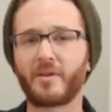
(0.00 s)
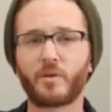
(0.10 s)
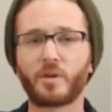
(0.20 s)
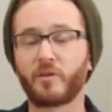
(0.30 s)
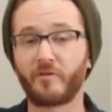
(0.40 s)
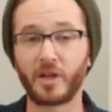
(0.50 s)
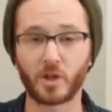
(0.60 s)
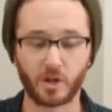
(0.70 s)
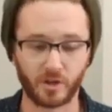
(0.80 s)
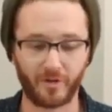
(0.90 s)
bother with the
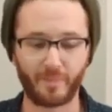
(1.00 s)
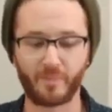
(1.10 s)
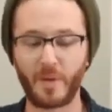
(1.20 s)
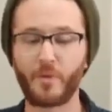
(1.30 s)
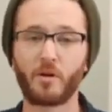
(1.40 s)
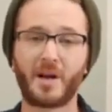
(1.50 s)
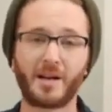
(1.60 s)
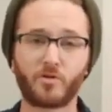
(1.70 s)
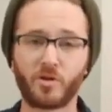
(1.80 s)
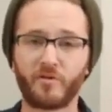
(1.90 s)
features, right? People are
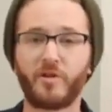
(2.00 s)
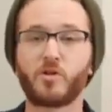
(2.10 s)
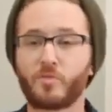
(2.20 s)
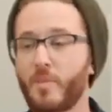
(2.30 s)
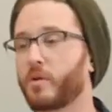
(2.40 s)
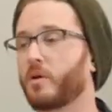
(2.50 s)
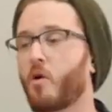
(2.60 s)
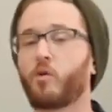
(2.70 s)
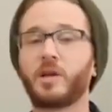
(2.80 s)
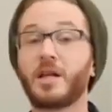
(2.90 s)
not interested in features. People are
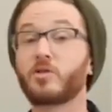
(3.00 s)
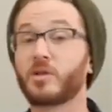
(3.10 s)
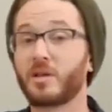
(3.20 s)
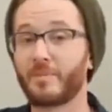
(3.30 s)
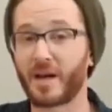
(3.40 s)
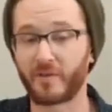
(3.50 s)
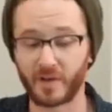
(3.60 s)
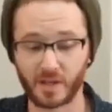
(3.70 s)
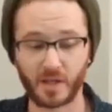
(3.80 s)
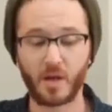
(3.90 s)
only interested in the
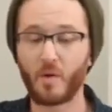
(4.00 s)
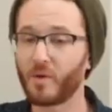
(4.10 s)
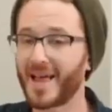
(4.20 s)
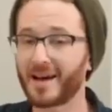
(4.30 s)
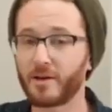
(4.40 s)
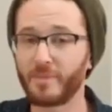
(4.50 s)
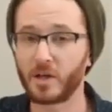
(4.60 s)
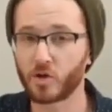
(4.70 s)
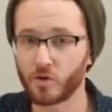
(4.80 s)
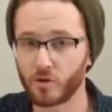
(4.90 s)
benefits. Well, that could
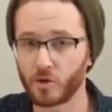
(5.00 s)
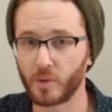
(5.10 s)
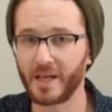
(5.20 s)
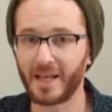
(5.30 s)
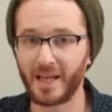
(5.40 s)
be true